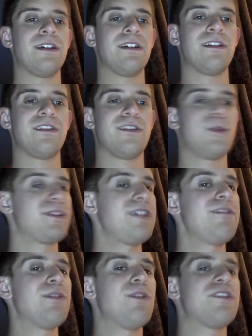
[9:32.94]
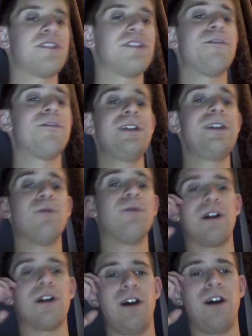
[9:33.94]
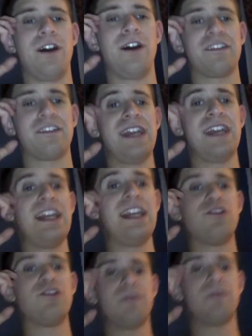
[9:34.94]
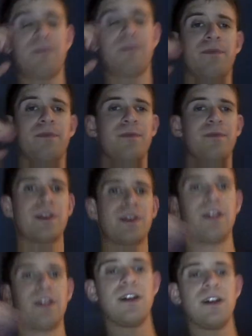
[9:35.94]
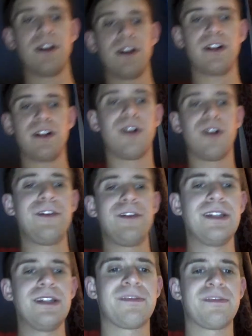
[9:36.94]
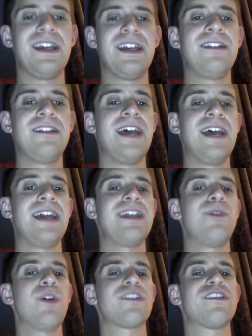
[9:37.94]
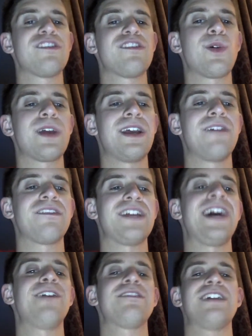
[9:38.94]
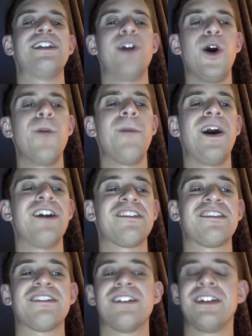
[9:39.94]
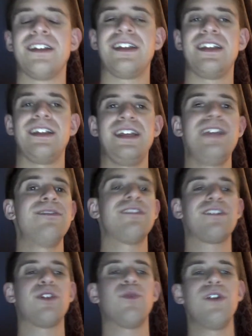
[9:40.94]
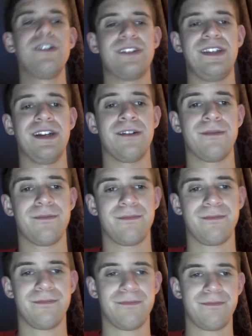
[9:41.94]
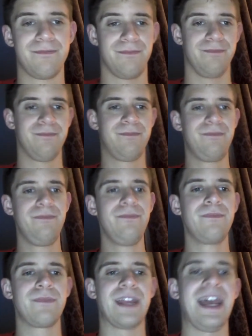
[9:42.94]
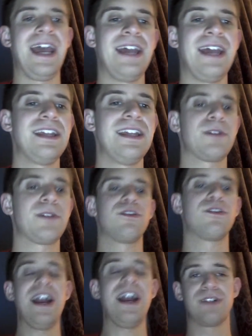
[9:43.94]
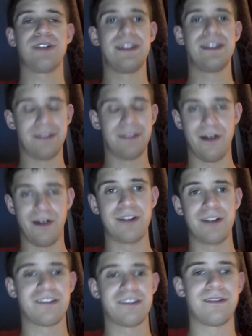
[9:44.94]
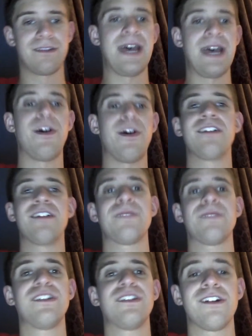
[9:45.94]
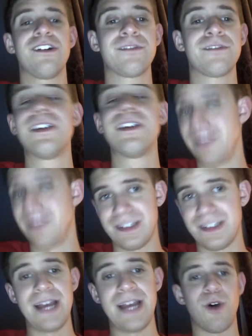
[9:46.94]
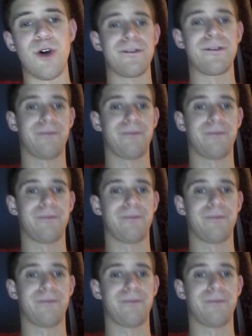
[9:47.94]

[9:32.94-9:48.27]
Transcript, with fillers: So Xavier Woods and Kofi were on the stage. Kofi ended up saying that he wasn't sure if Styles and Omos even still worked here. And he ended up congratulating on them on some deserved time off.